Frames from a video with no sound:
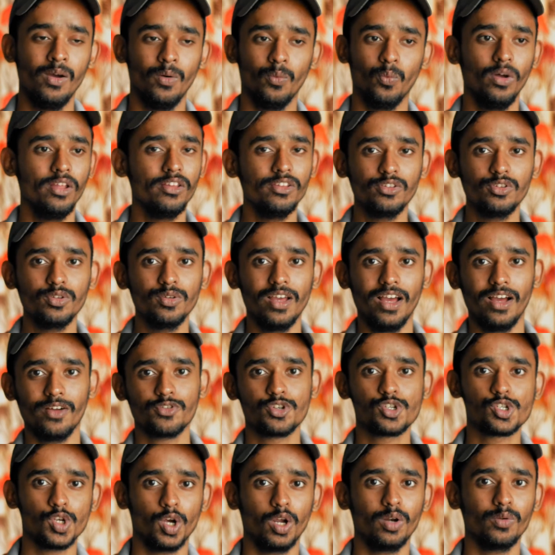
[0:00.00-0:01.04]
Once you have
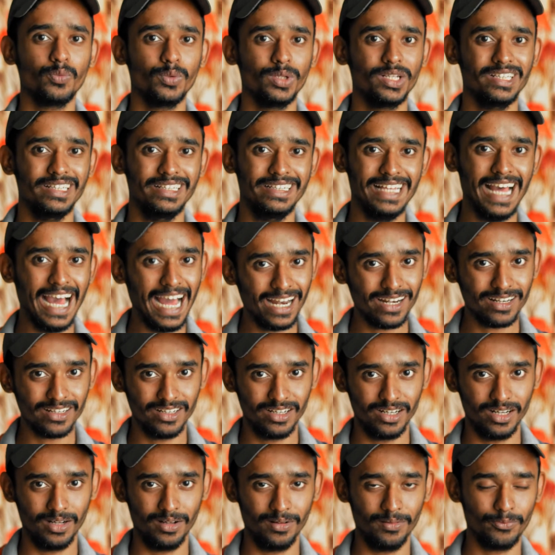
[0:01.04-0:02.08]
shot with that,
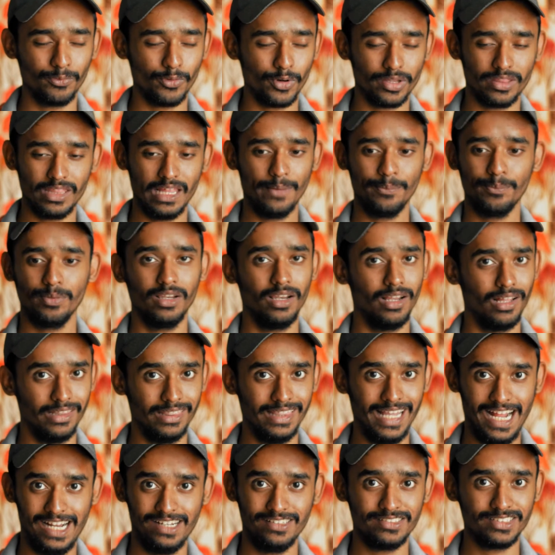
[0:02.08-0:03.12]
for example a
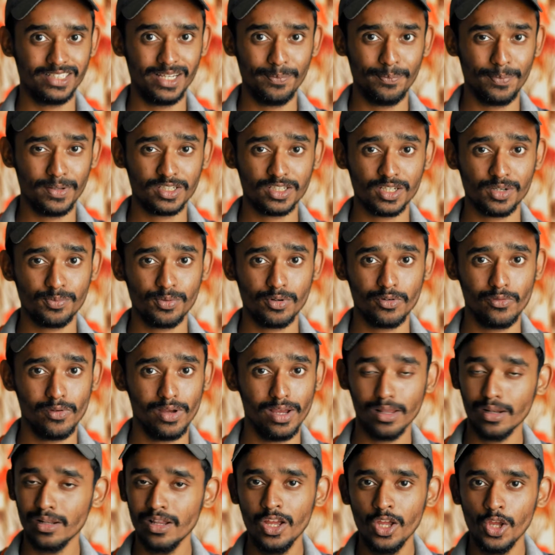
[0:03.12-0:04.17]
landscape picture
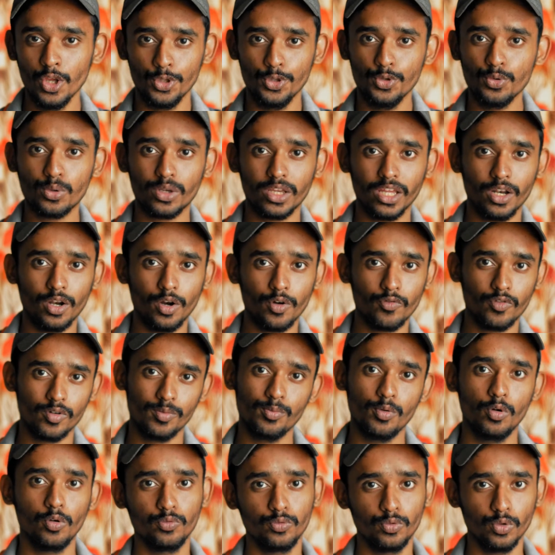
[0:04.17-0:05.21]
profile, you cannot
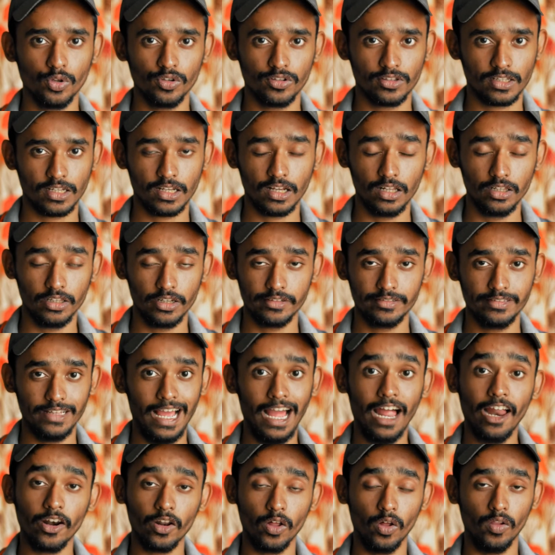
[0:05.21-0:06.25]
remove those colors
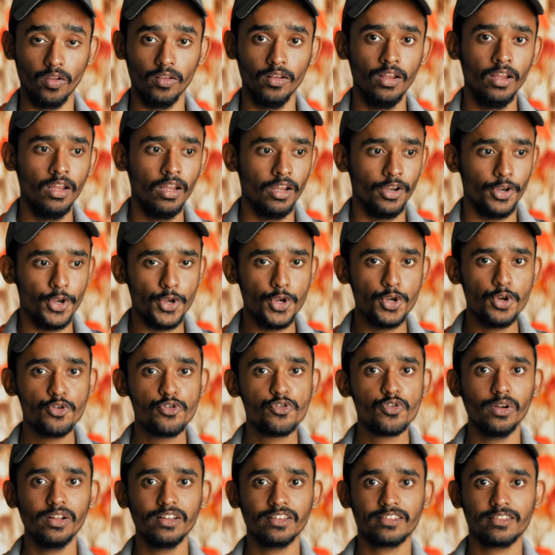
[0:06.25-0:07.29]
at all.
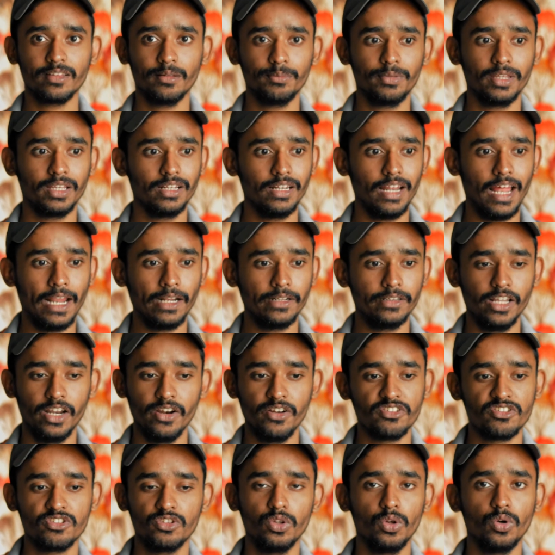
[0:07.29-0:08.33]
Neutral is something like
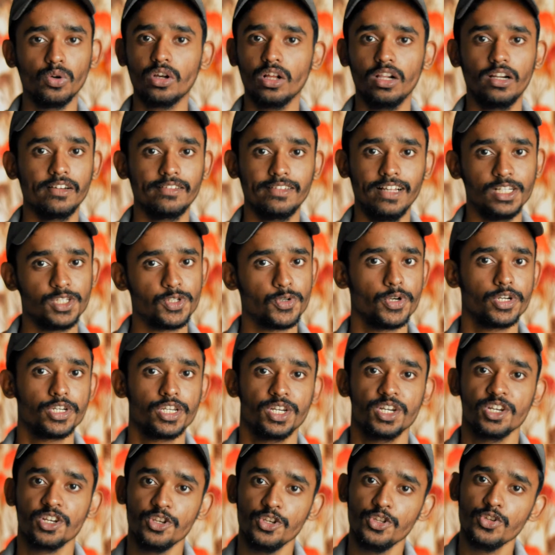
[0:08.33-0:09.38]
there's no color
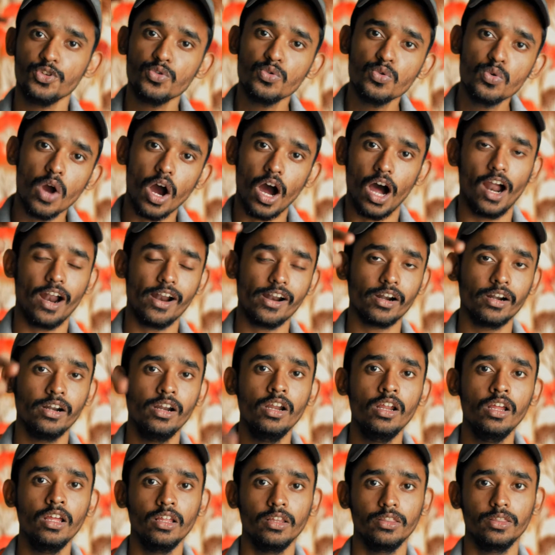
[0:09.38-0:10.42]
saturation and you are
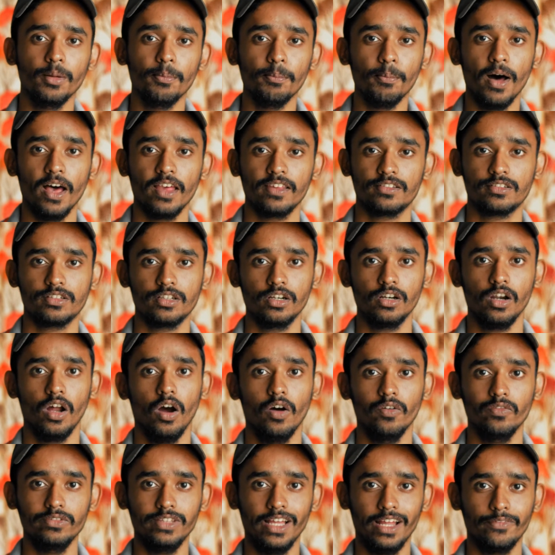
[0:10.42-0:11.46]
the master
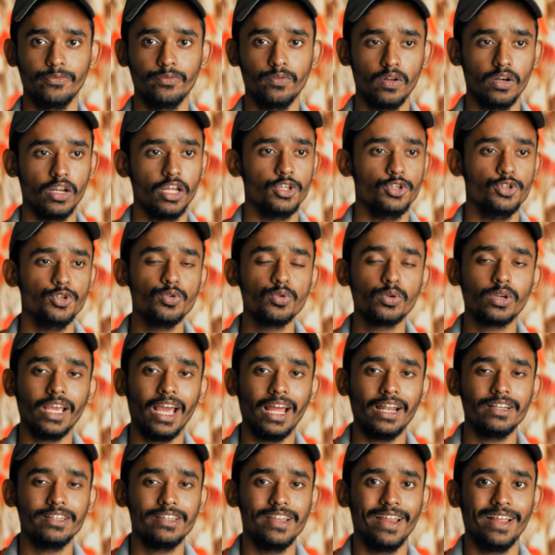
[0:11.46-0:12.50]
of that photo. You
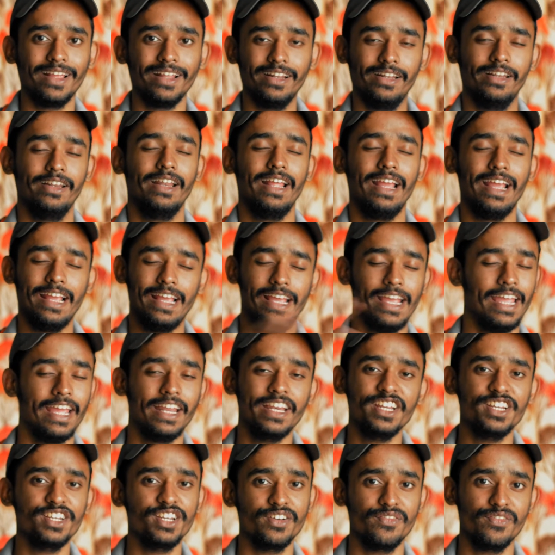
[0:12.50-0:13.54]
can take it in
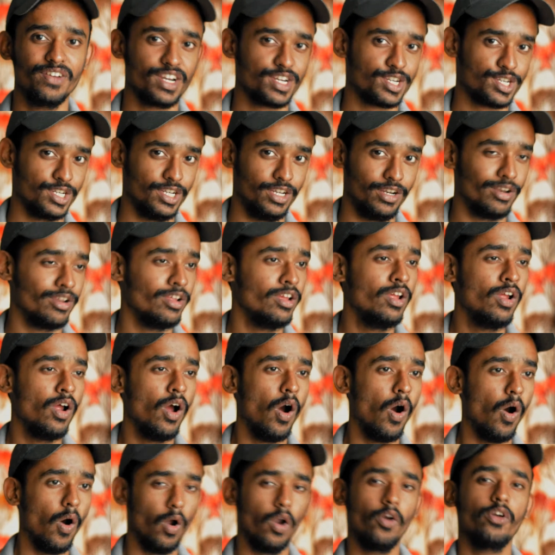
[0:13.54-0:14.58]
any direction,
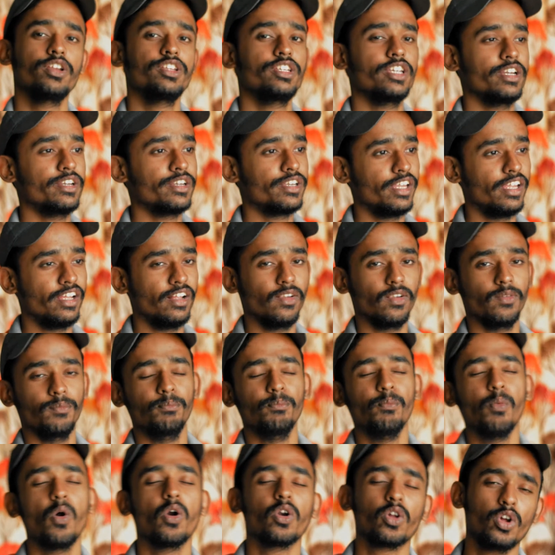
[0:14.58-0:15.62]
orange and teal,
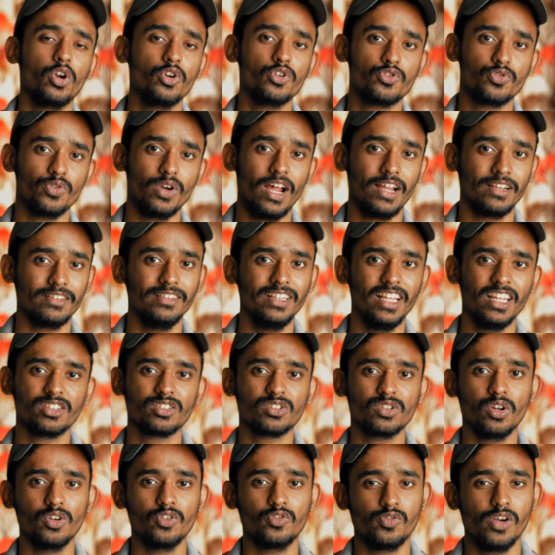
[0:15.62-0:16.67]
more contrast, less
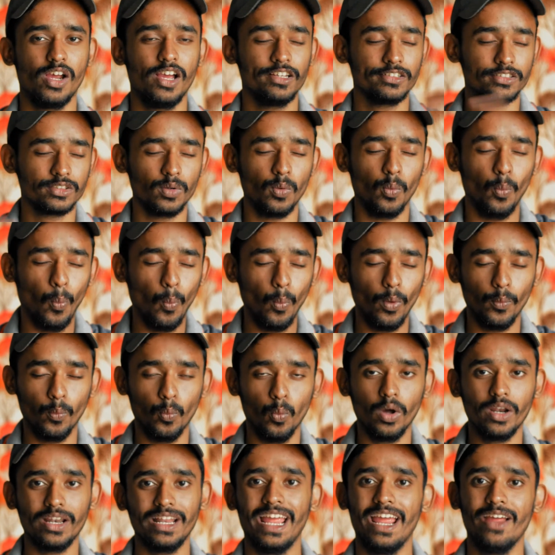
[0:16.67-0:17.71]
contrast,
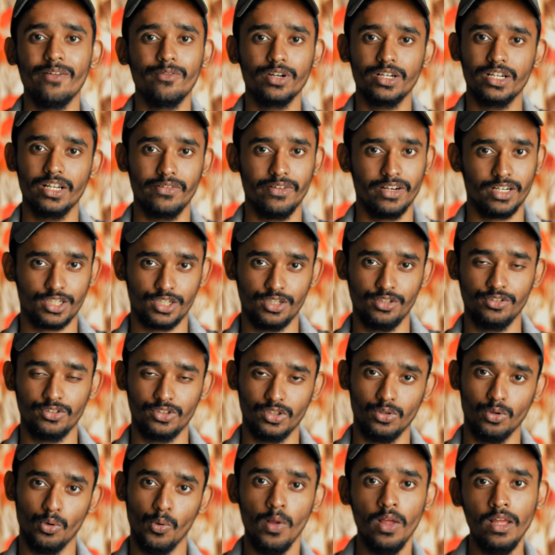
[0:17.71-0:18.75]
whatever direction.
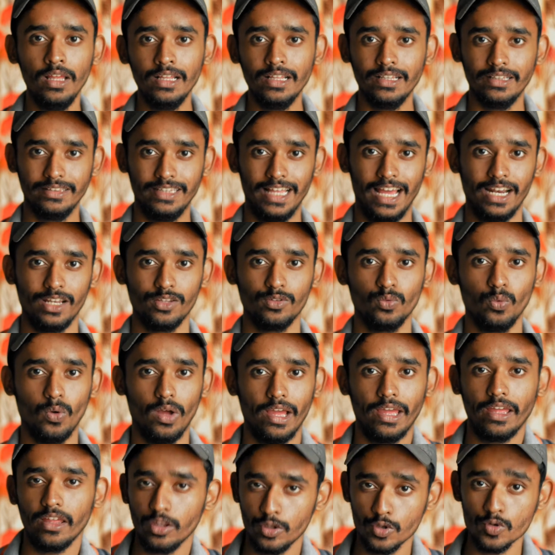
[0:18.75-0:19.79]
So that is
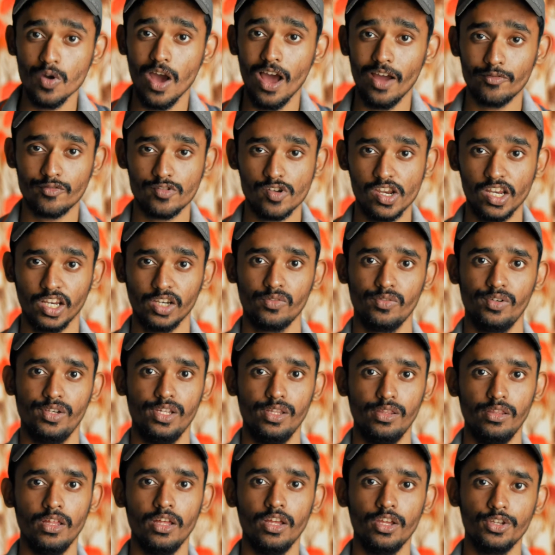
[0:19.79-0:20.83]
why you have to
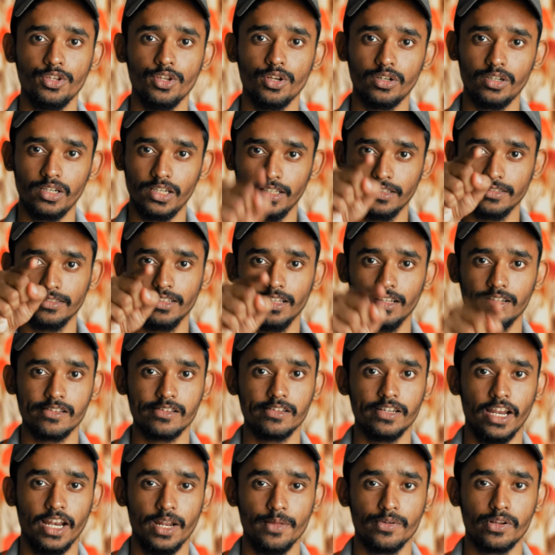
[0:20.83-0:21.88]
increase your DSLR's
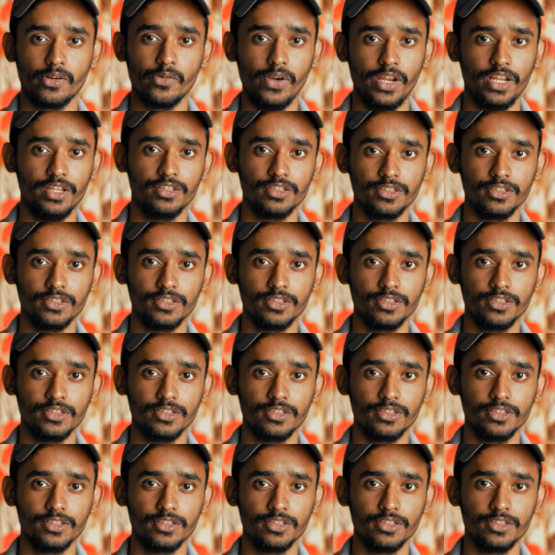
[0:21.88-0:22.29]
dynamic range.